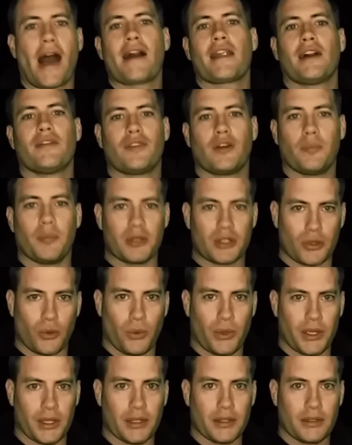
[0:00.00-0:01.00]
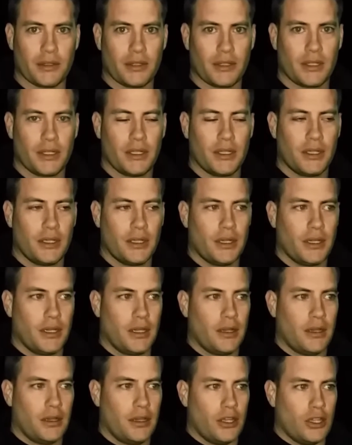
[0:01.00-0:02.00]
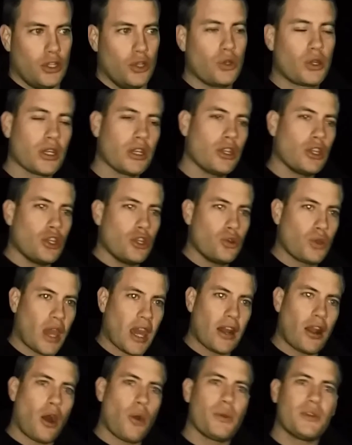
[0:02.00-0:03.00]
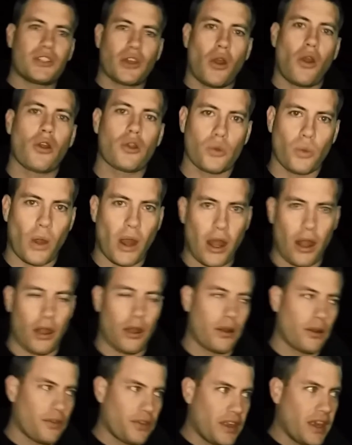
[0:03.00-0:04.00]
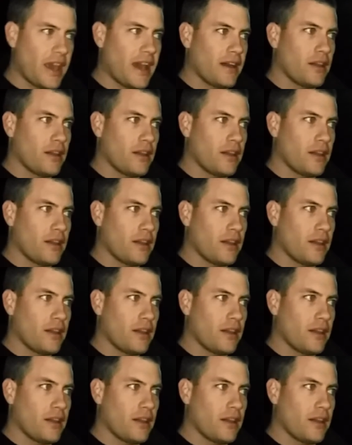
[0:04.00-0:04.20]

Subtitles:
out of it but to win. You can't always hardwire the